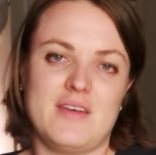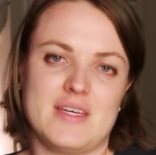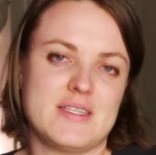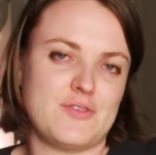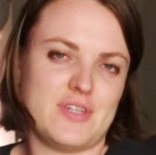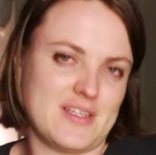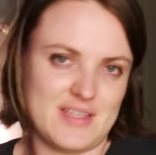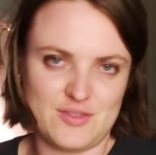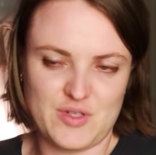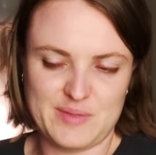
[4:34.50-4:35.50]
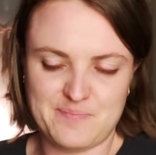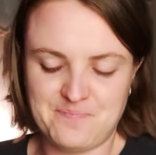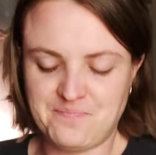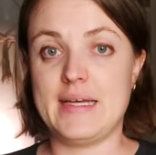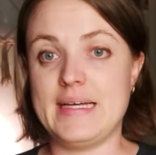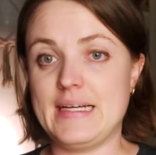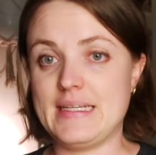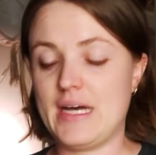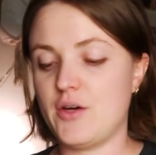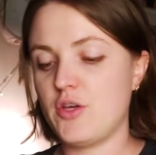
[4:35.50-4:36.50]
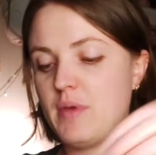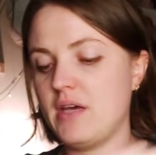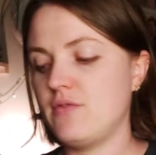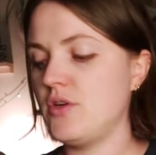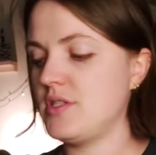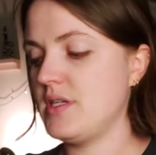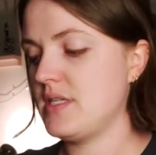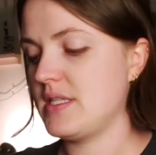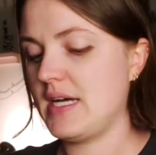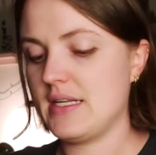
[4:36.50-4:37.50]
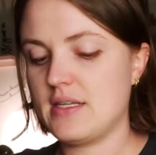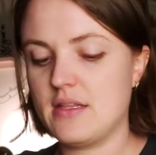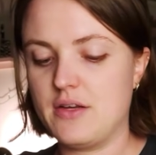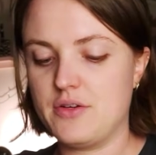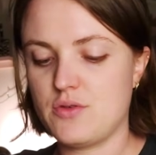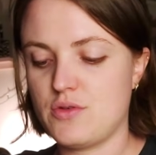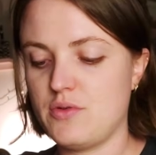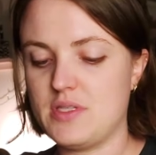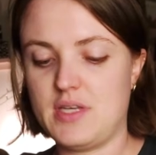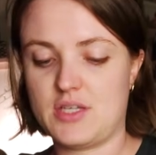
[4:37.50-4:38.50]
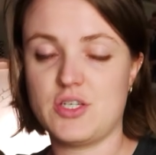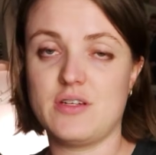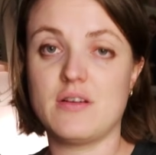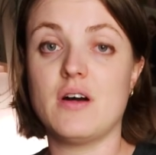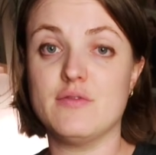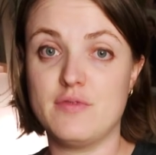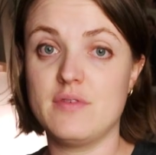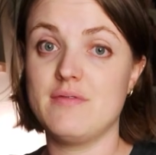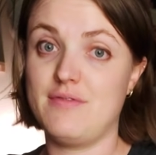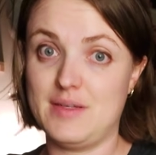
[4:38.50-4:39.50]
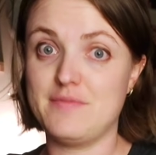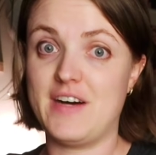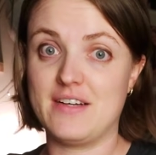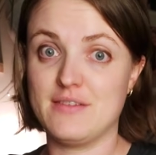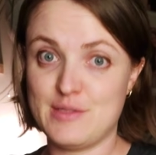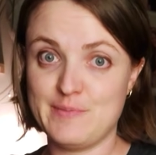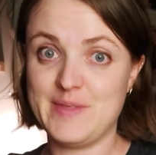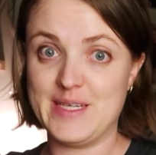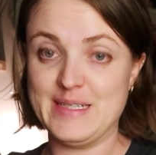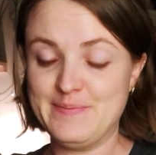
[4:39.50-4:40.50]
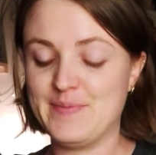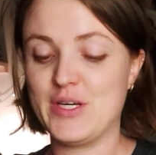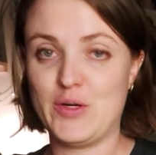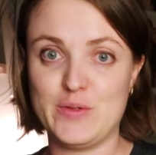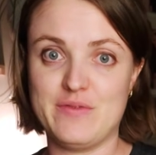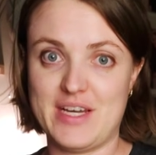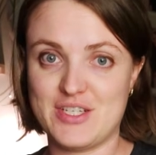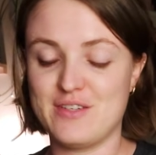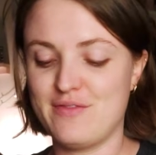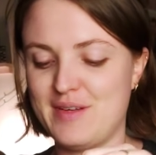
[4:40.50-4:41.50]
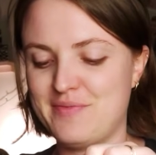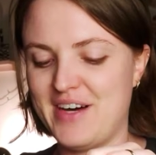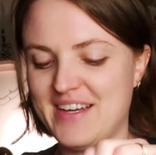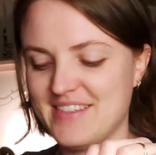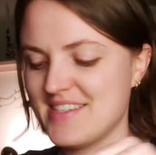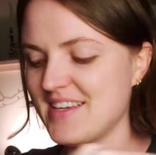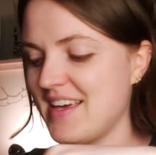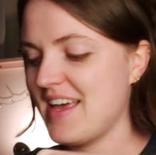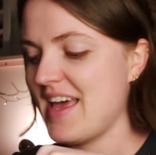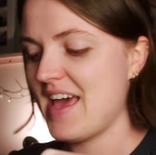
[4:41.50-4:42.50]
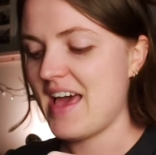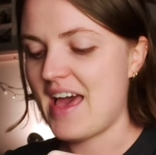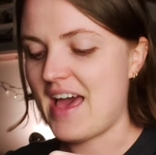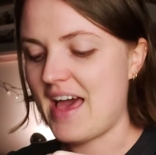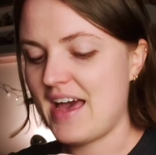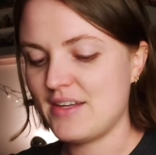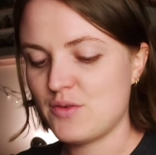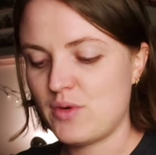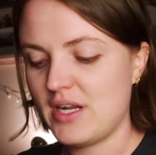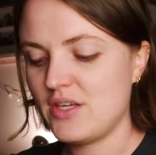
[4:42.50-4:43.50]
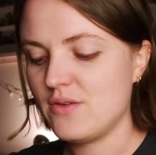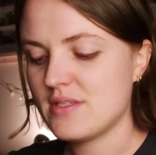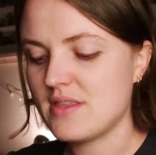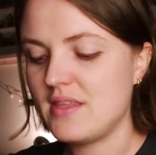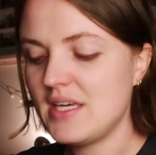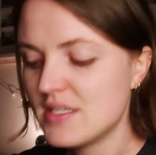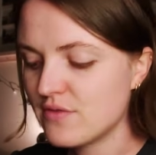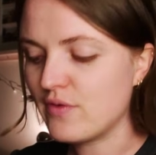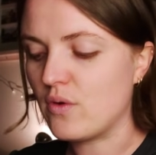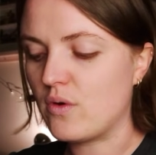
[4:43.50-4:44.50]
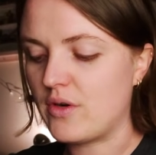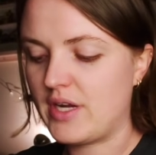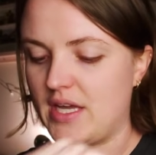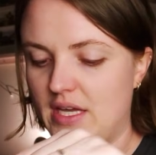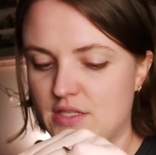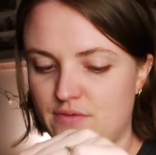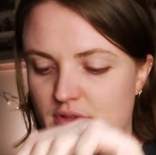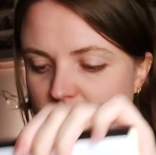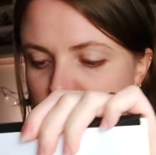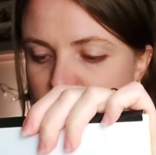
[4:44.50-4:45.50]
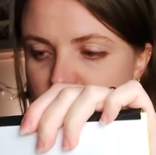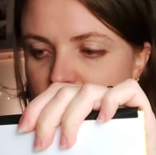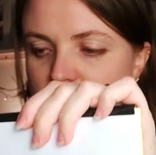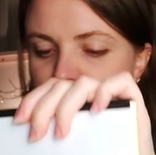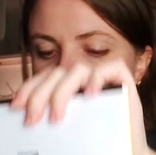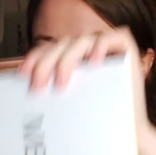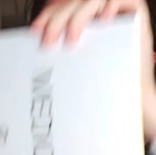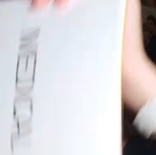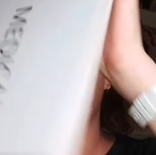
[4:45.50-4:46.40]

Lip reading: Etc., etc. Now, you may have noticed that there is also a section of flip files here, the old-fashioned flip files. And what I use these for is for things that do